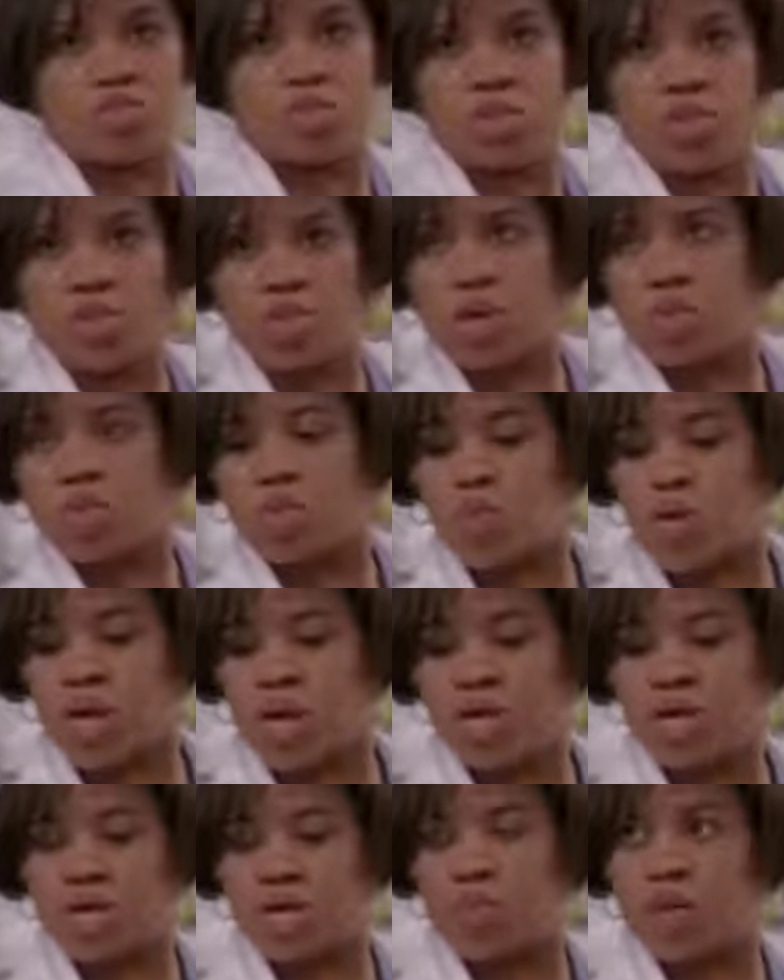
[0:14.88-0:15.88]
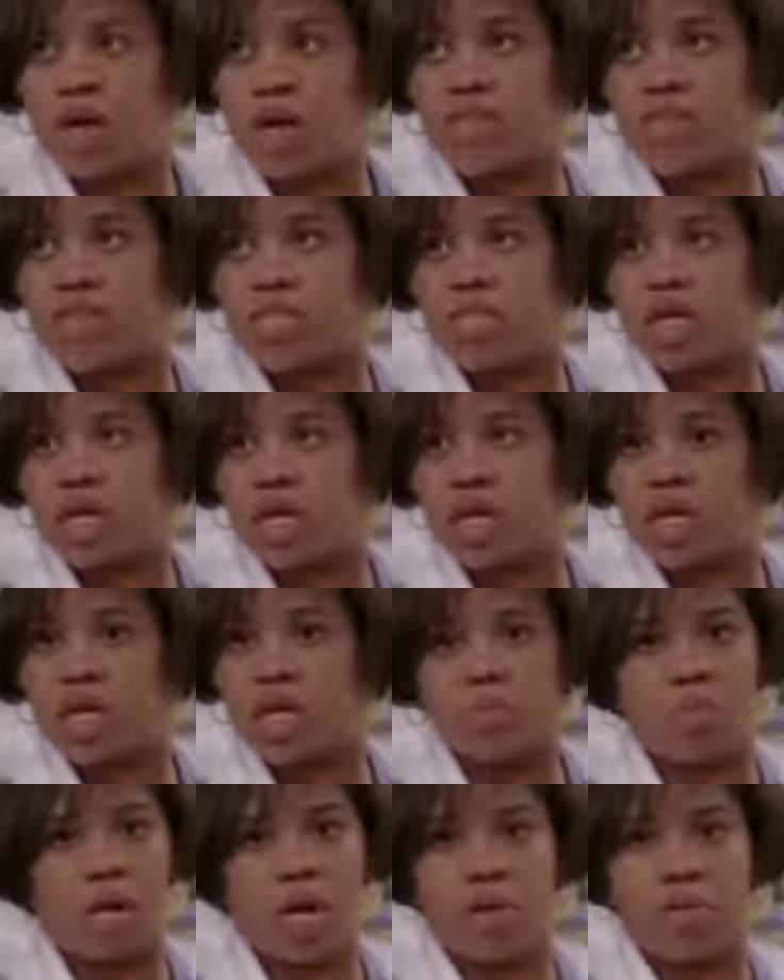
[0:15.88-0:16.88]
Rule number one, don't bother sucking
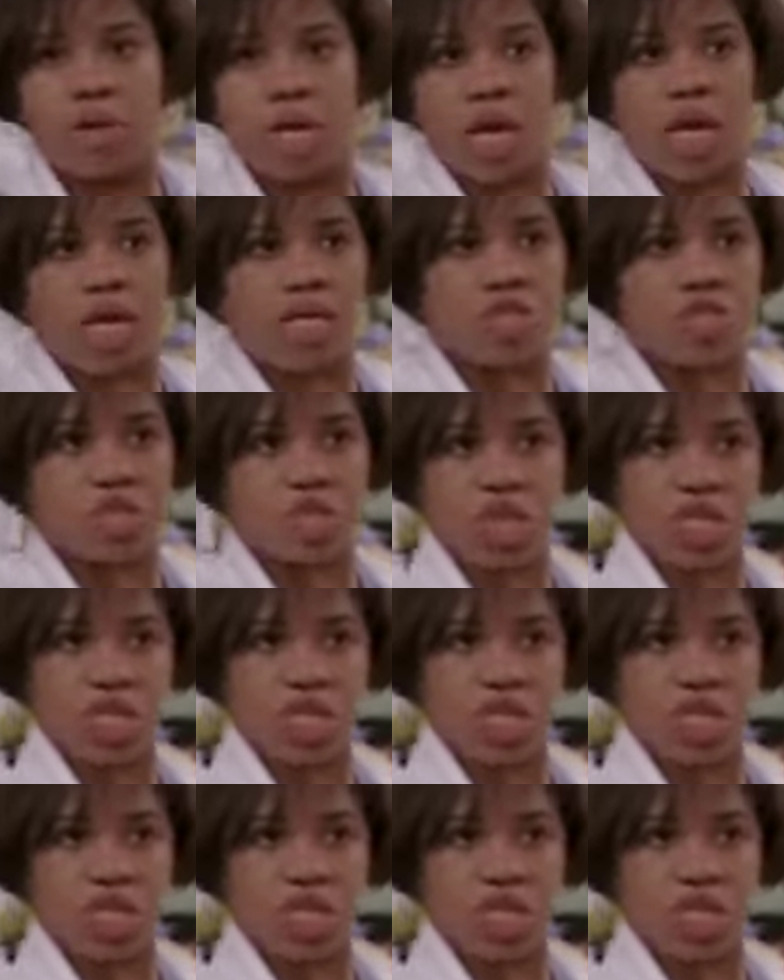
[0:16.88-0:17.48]
up. I already hate you.